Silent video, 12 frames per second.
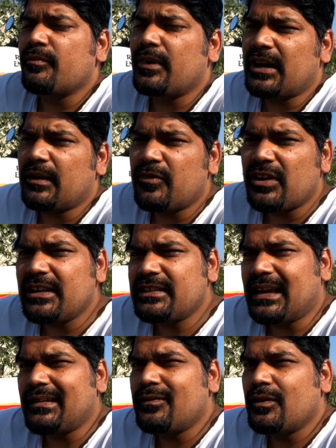but I'm really
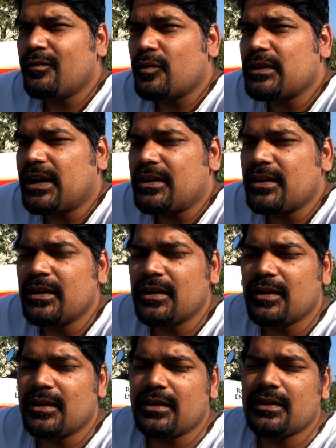thankful for that
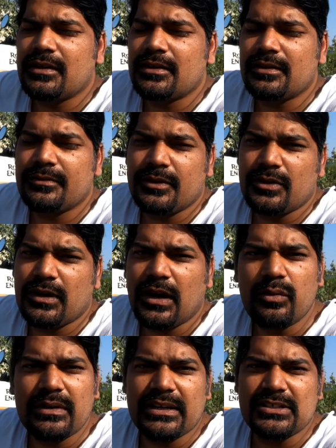
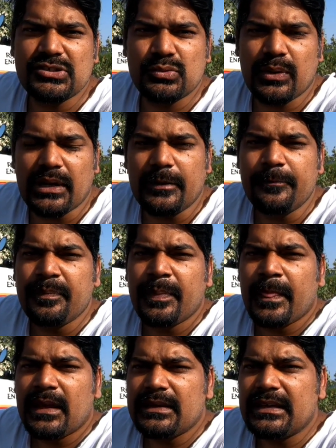count as well.
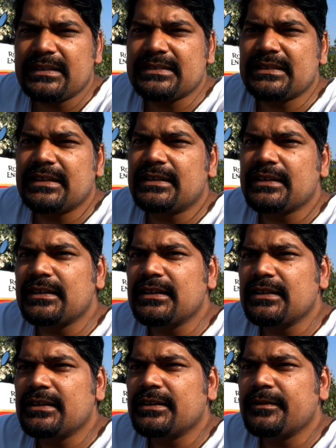Yes, it
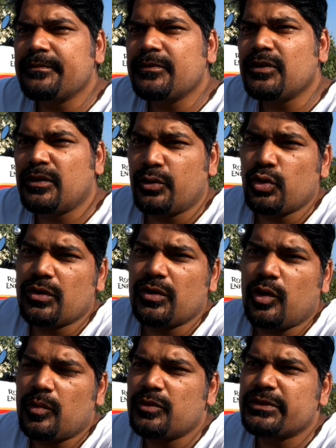took
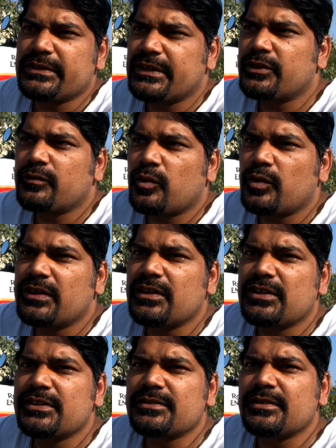almost 3 to 4
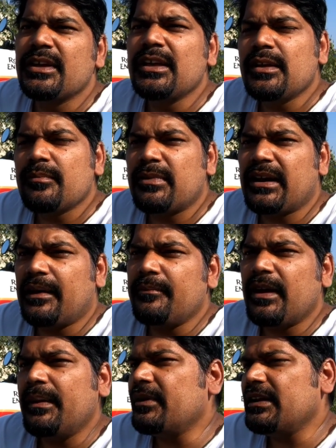years, but
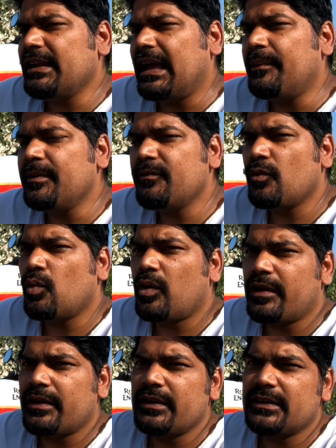I'm really happy for
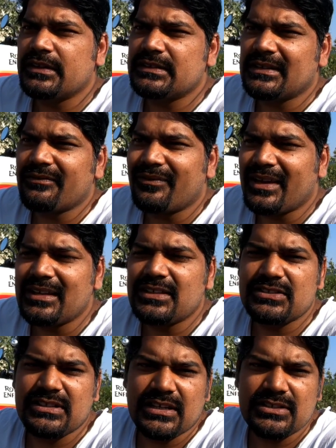what it is and where
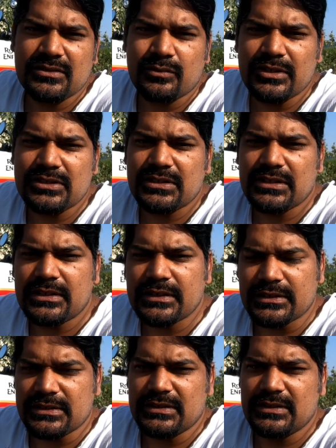the stage in which it
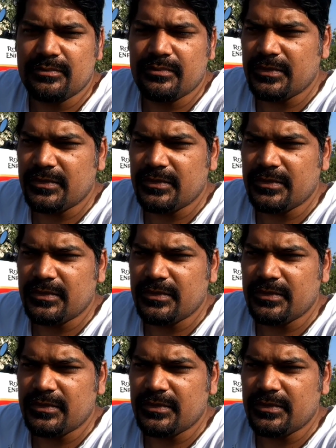is.